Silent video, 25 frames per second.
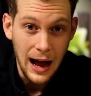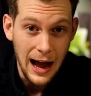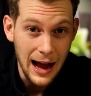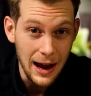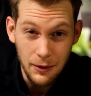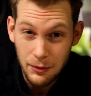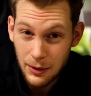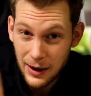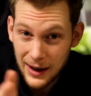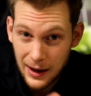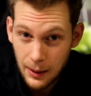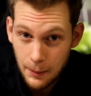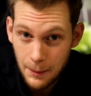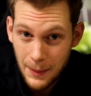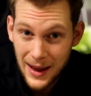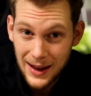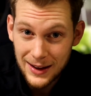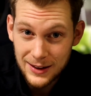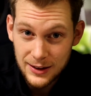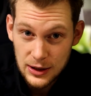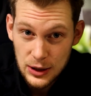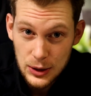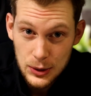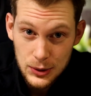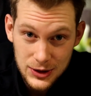I
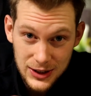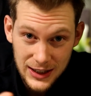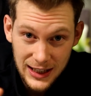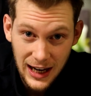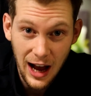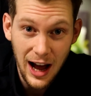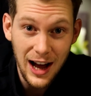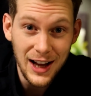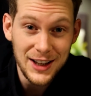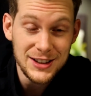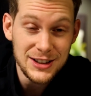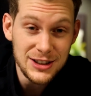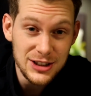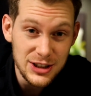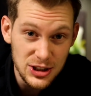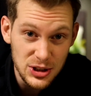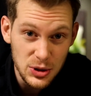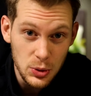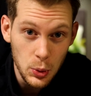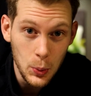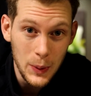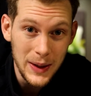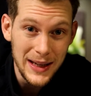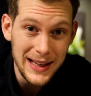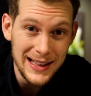recommend using
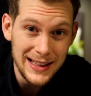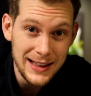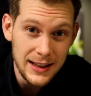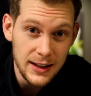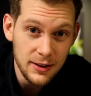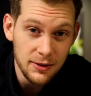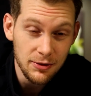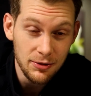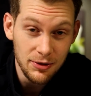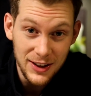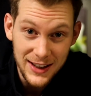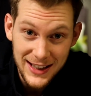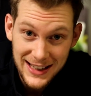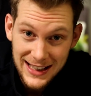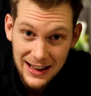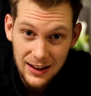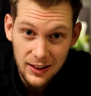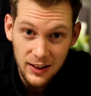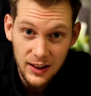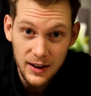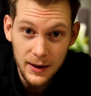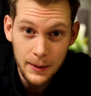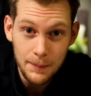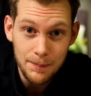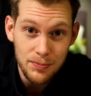unsweetened
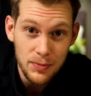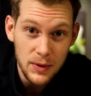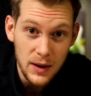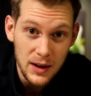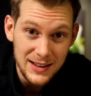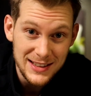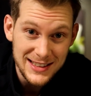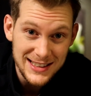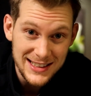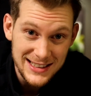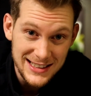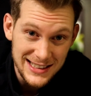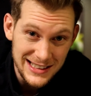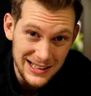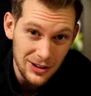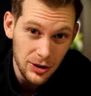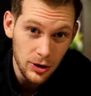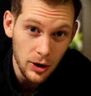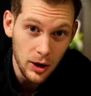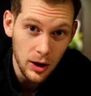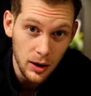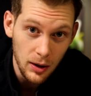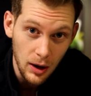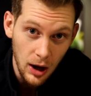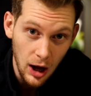vanilla
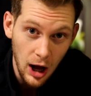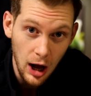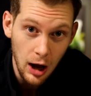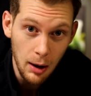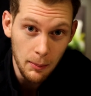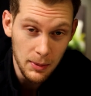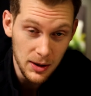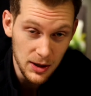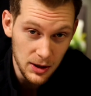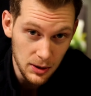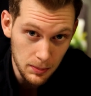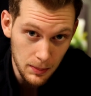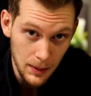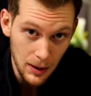silk almond